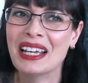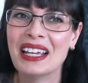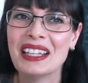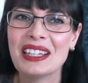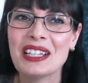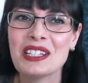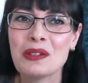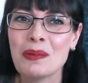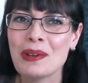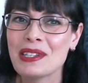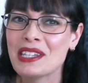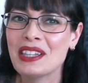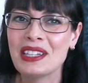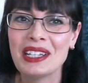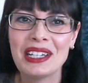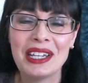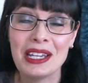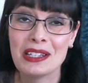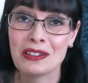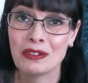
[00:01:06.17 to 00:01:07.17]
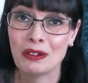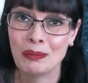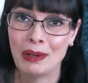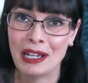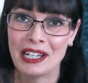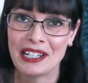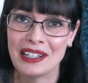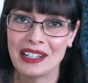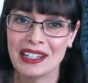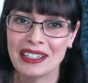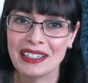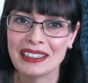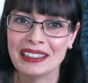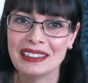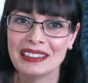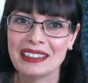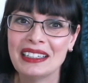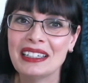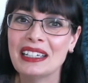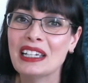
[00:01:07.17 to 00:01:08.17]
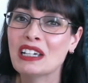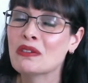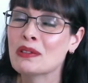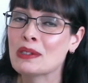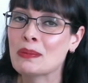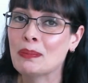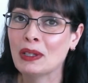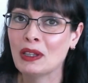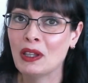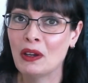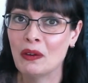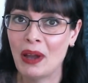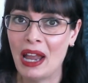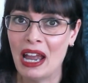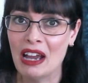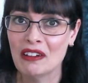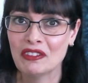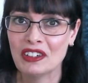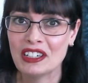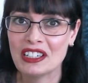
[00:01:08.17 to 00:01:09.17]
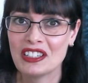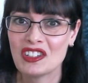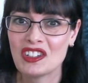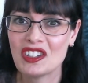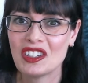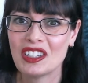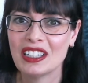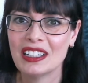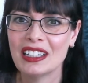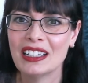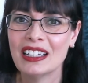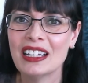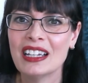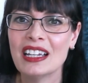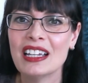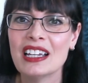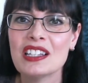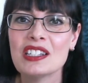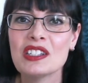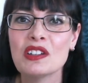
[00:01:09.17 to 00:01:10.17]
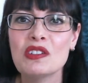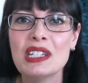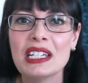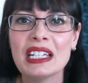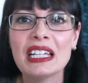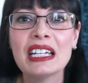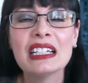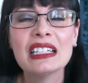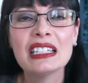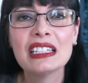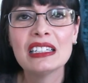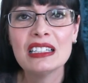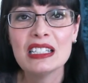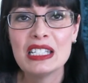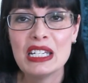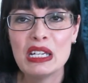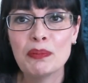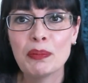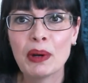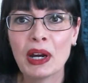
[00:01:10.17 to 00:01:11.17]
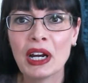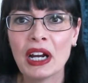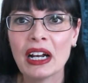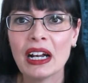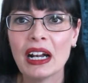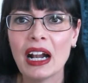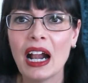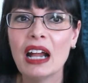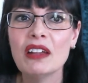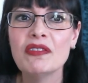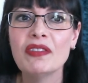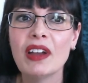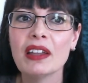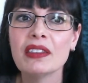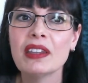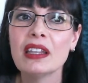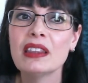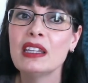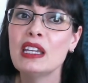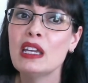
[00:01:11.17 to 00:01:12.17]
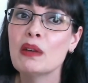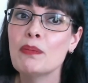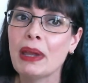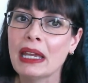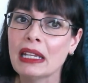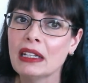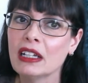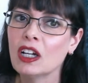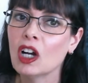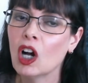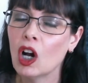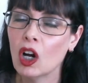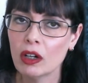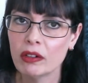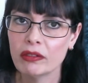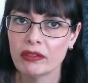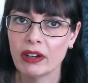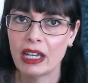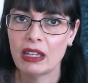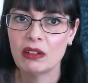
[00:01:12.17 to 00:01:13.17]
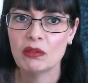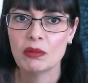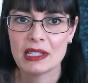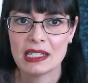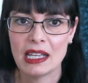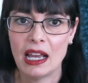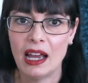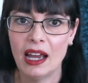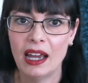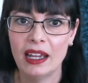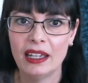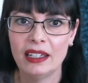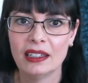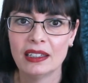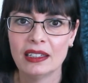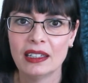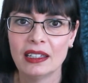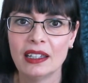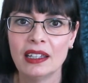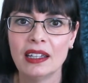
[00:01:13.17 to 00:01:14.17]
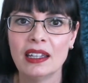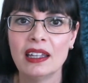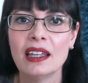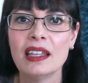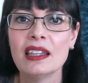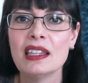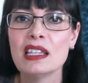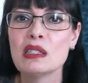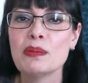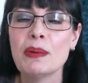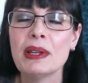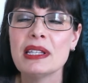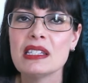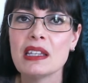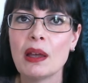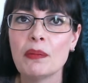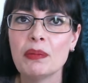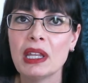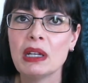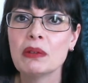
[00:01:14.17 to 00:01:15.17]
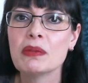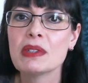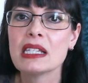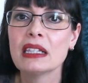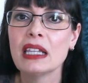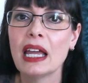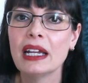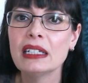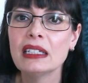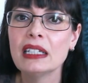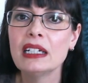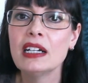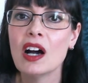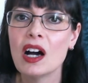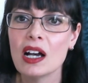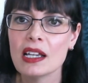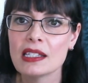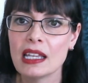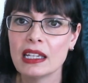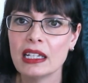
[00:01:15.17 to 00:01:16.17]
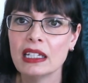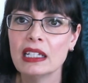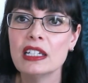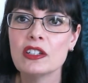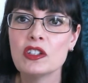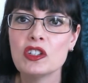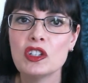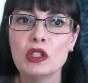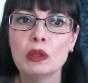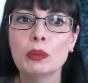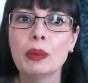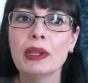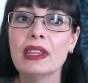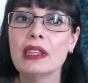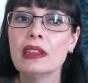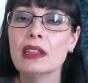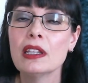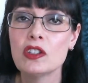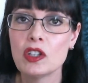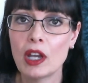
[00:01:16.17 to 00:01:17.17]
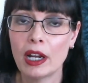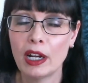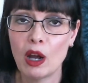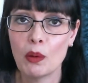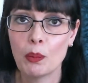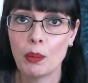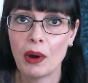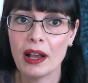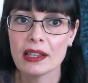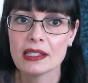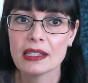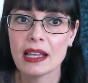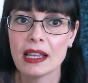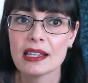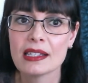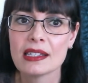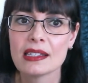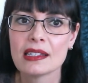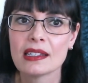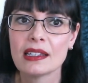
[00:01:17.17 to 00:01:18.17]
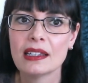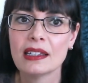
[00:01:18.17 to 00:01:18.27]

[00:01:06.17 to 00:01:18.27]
This wasn't the case for my client. It was below average. So digging a little deeper, I found that the abandoned cart rate was high. This meant something was likely causing an issue within the checkout process.